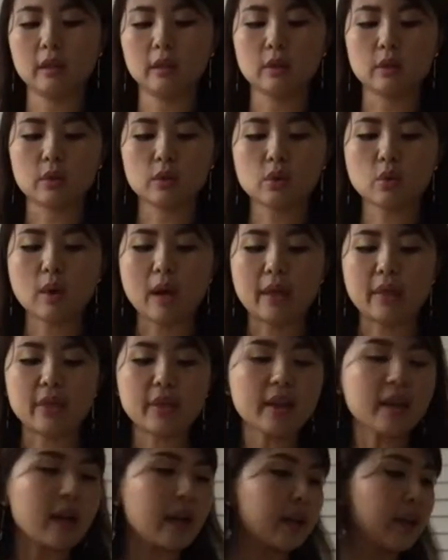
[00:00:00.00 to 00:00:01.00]
So I
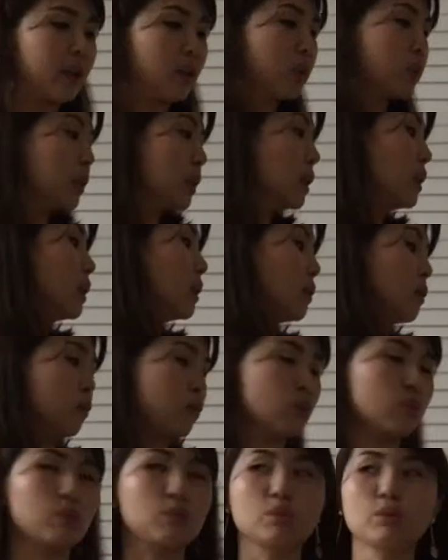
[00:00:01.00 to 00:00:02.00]
think I can only
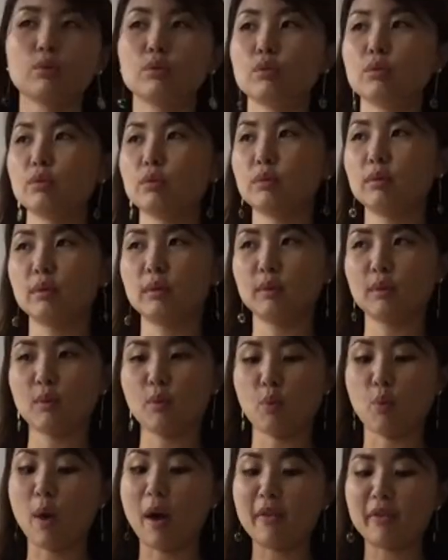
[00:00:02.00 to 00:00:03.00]
do
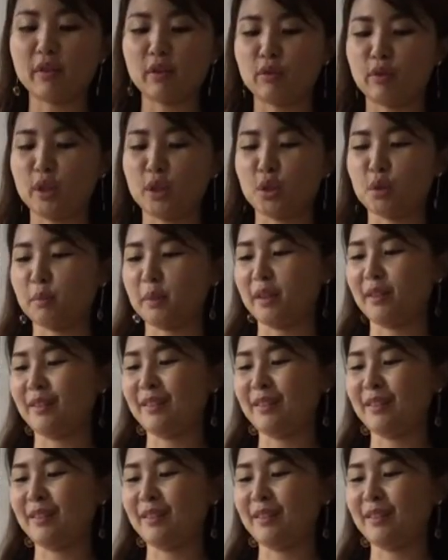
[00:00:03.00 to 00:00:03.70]
one arrangement.